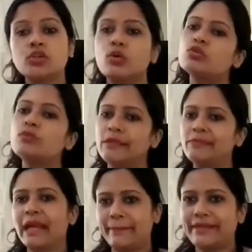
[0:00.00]
those
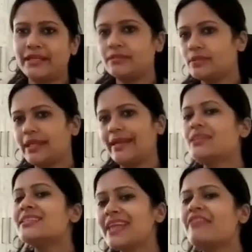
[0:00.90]
will be applicable,
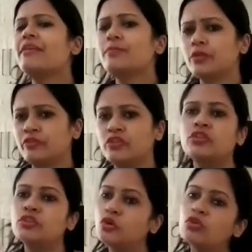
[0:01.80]
like a saving provision.